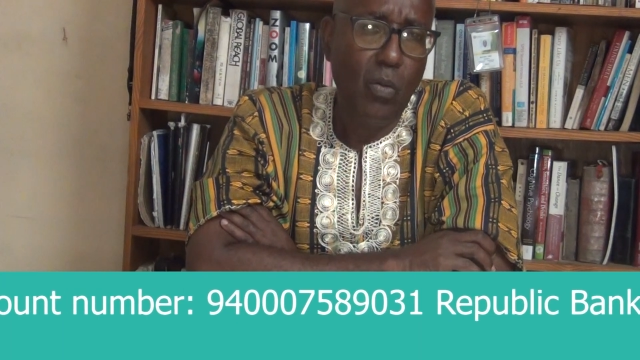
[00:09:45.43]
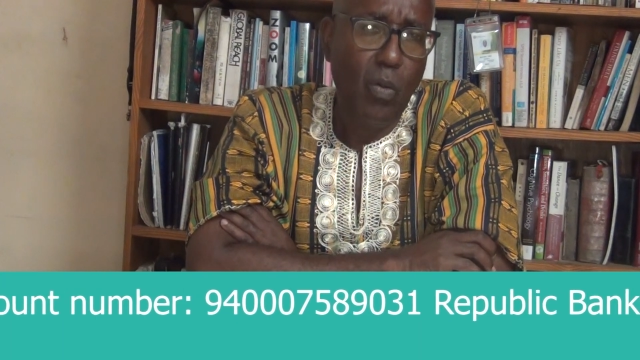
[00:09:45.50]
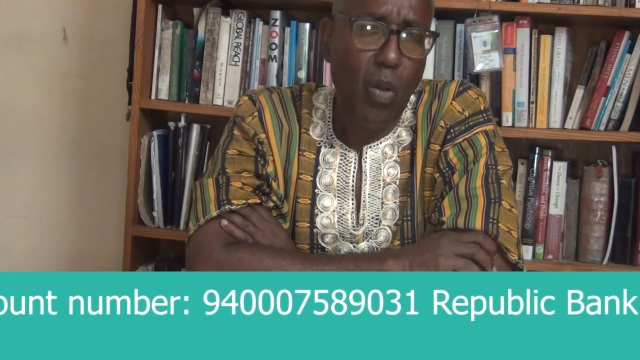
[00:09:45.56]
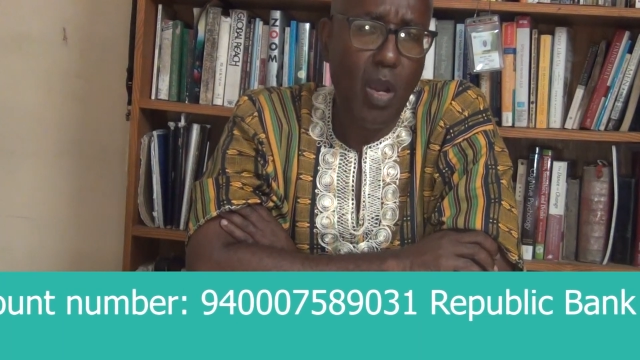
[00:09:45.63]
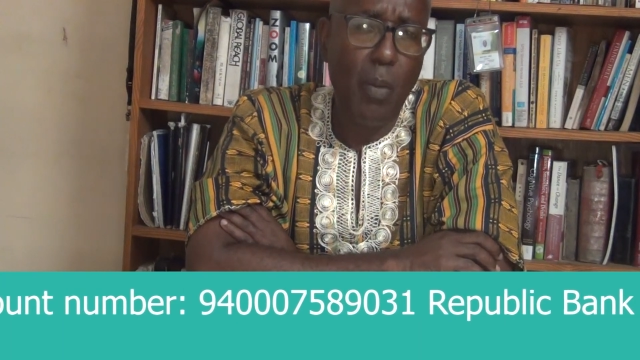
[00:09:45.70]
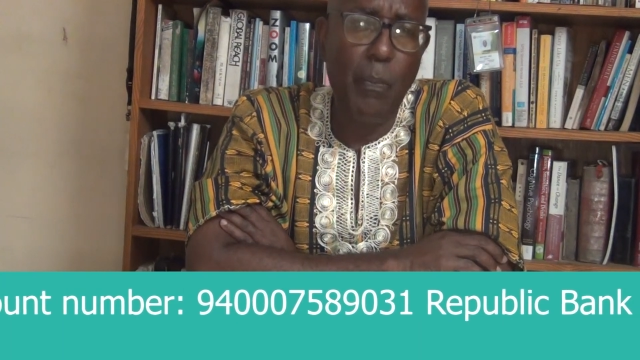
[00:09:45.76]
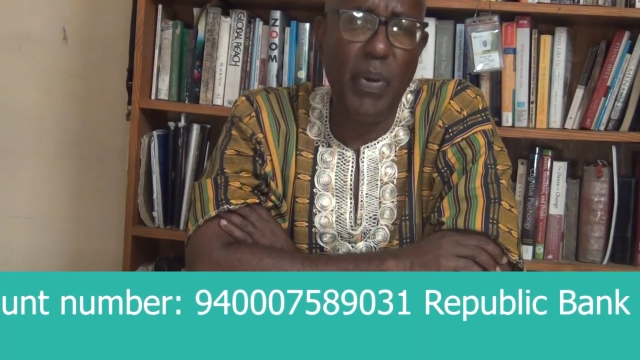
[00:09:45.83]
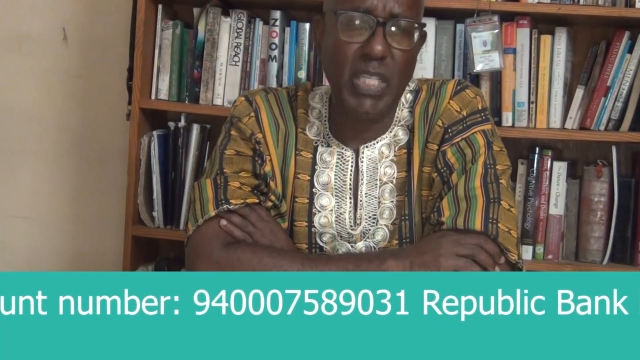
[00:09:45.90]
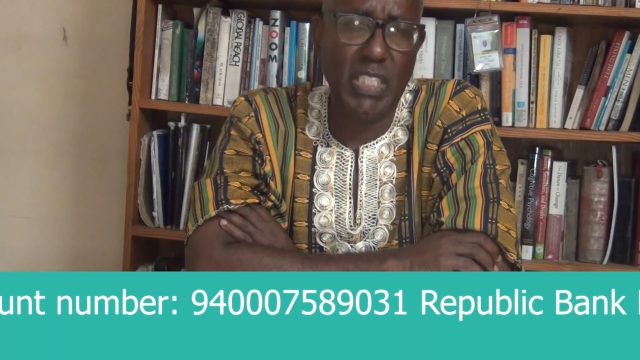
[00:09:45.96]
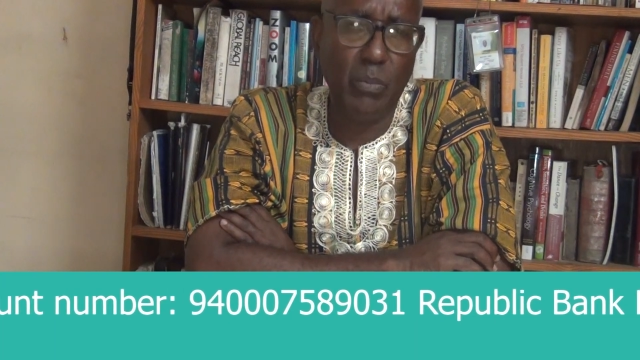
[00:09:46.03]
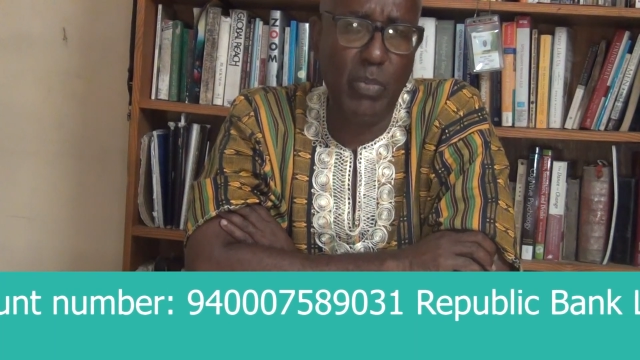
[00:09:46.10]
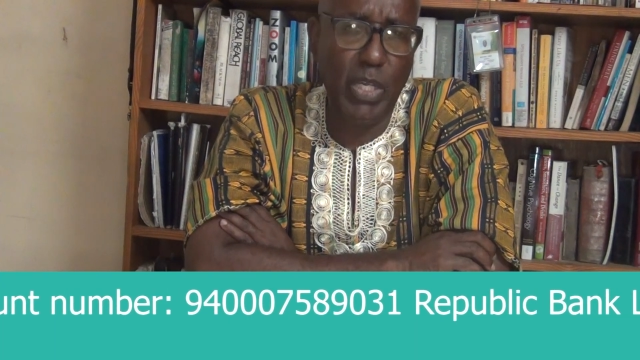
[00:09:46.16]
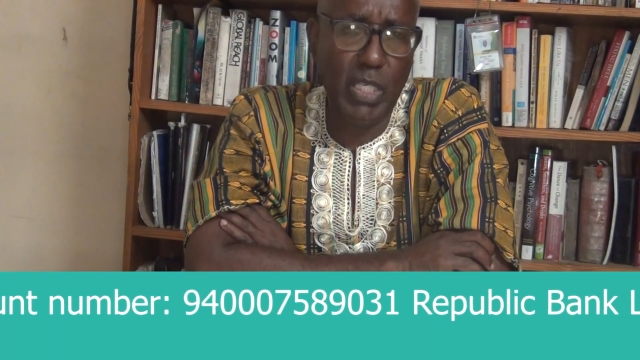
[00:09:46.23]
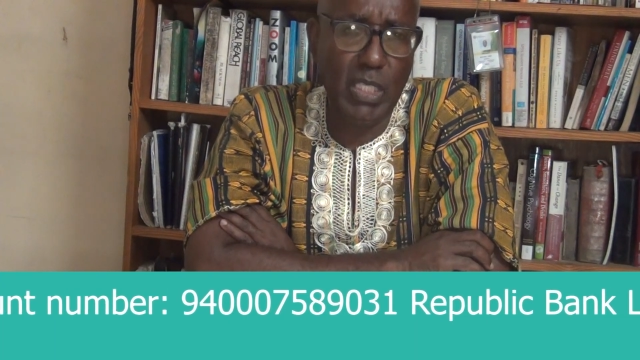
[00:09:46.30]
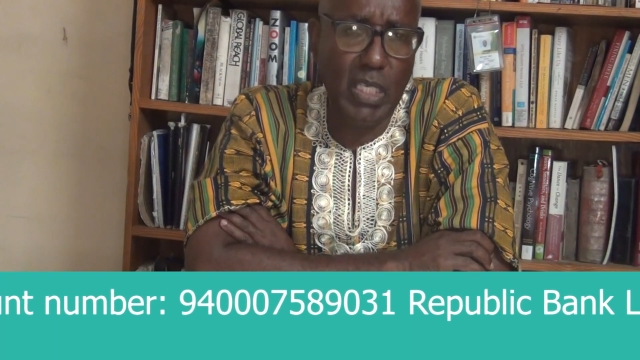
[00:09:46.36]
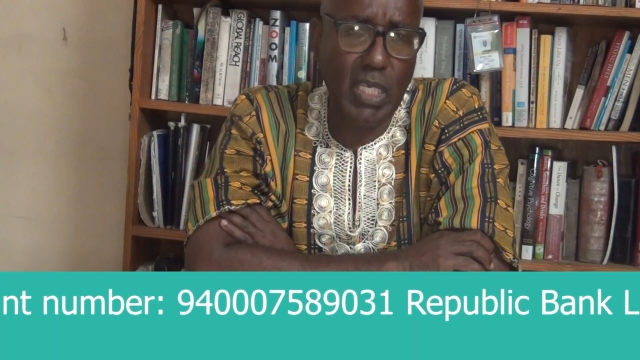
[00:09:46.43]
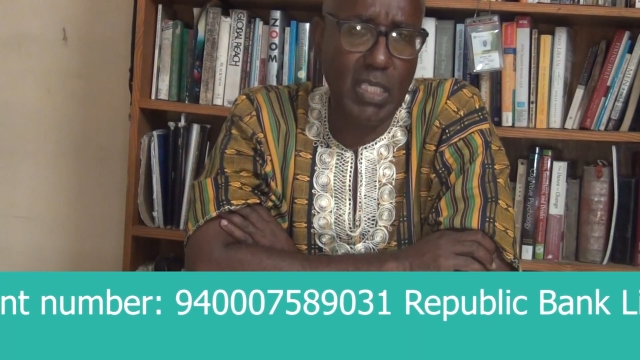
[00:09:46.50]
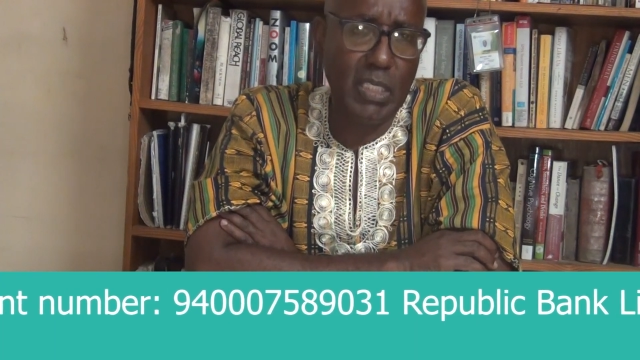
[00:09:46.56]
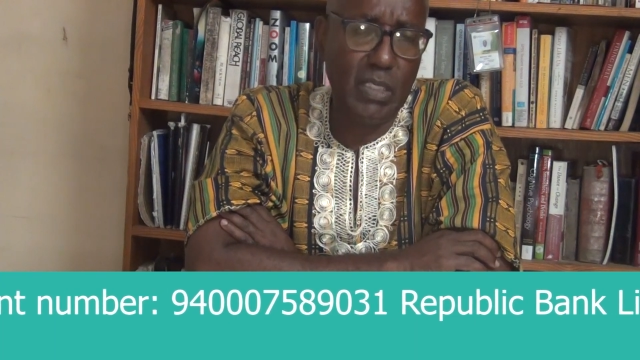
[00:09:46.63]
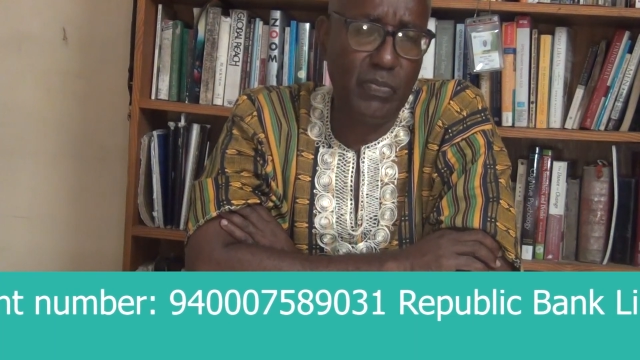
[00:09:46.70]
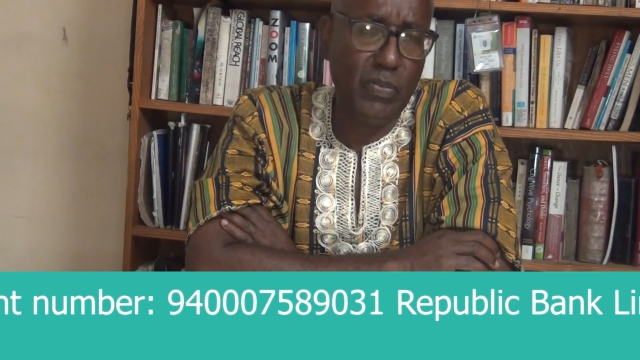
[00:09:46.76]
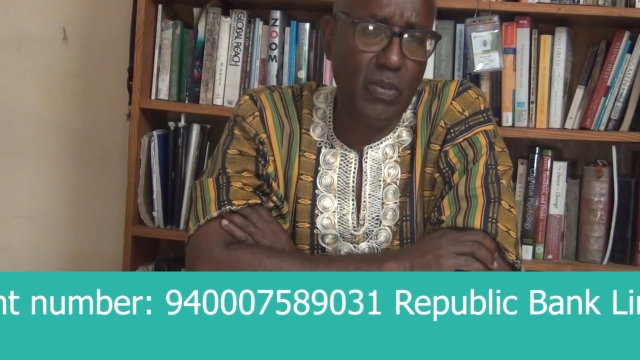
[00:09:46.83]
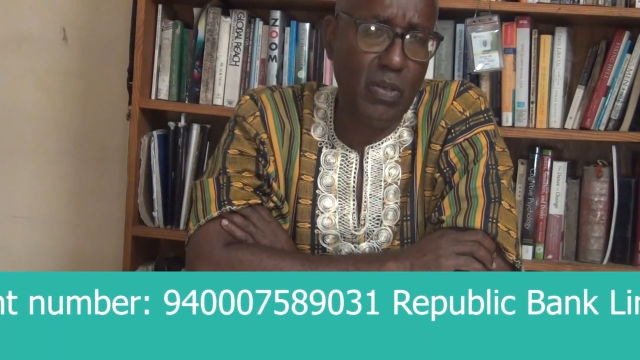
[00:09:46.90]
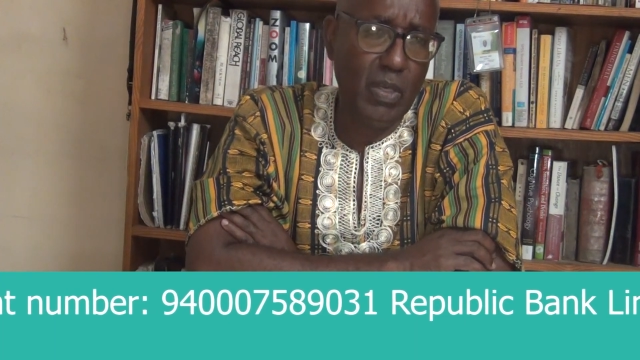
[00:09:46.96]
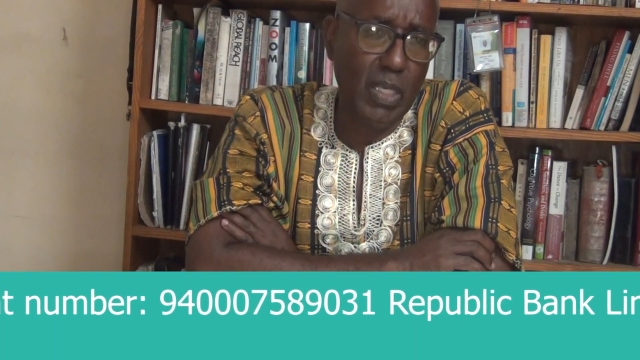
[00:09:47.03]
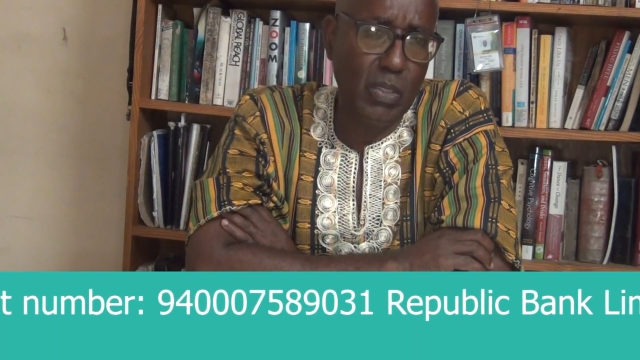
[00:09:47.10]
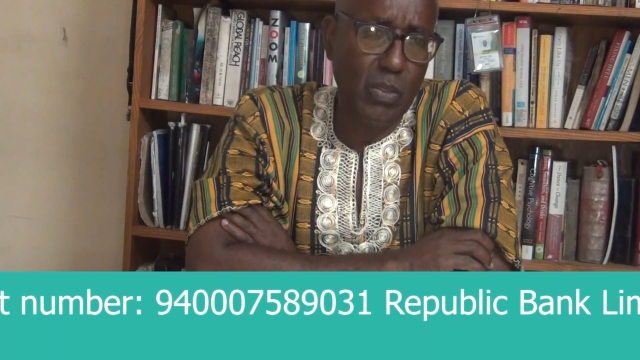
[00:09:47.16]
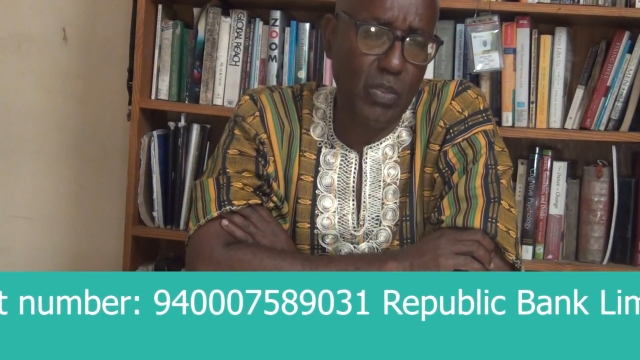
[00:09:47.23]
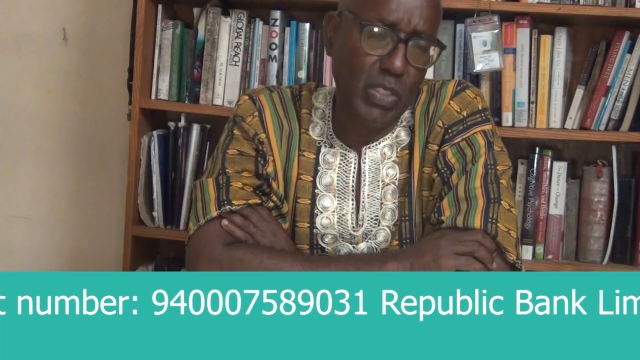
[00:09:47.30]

how possible it is for